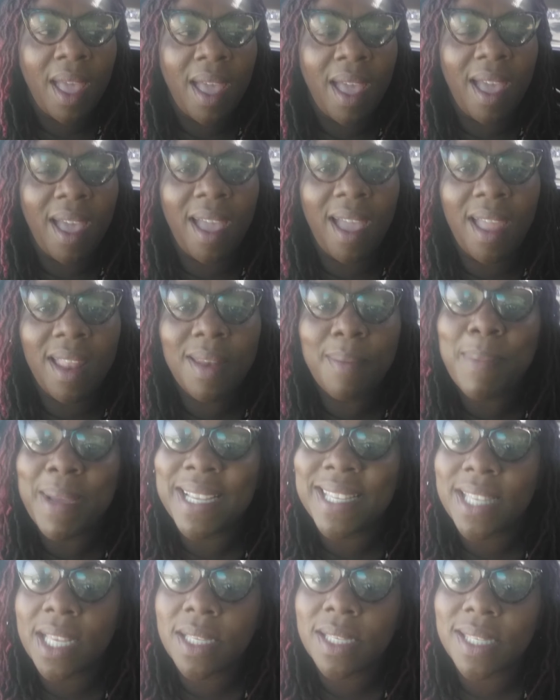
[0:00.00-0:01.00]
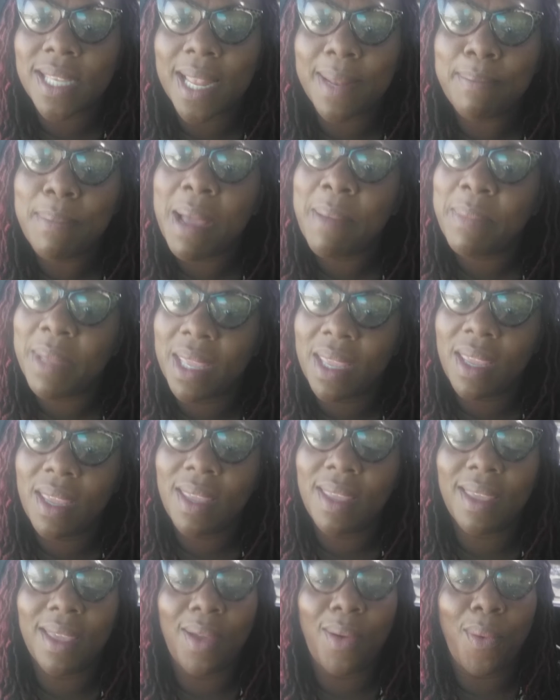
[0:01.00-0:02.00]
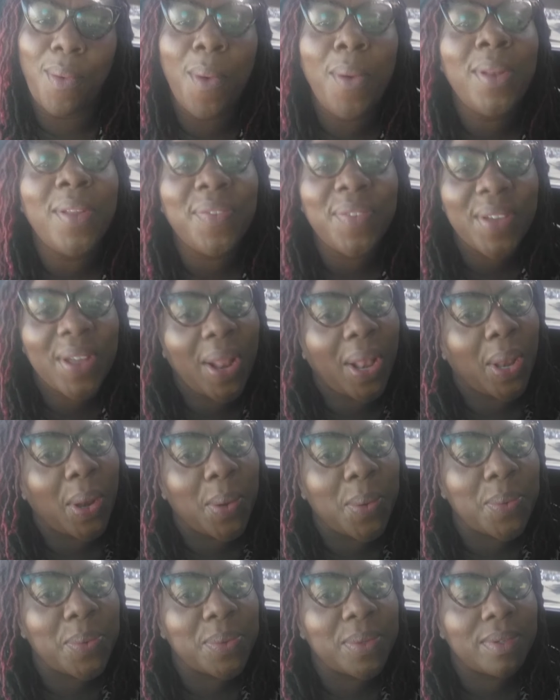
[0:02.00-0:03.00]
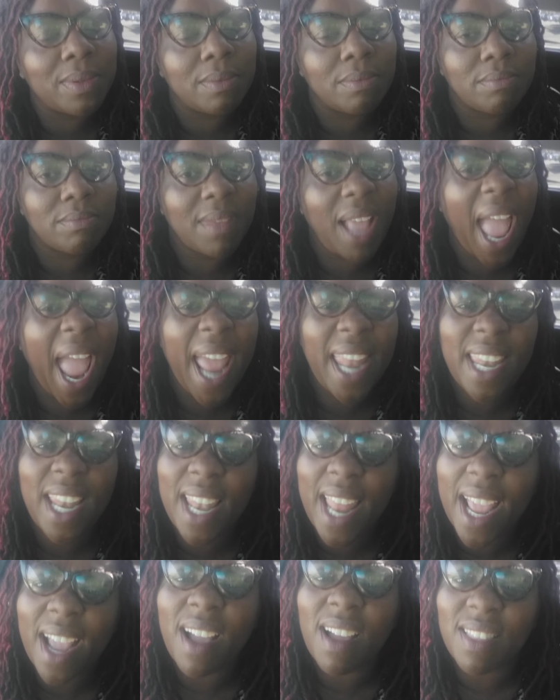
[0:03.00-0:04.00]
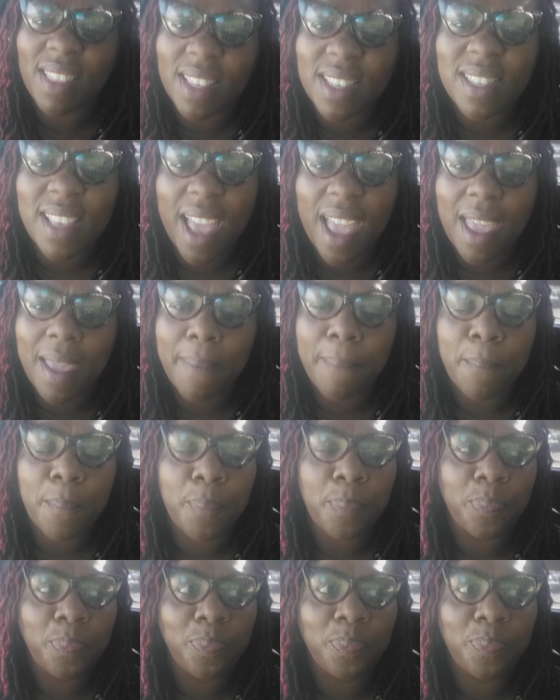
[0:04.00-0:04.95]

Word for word: and my son said, "Mommy, all of your clothes kind of like are the same."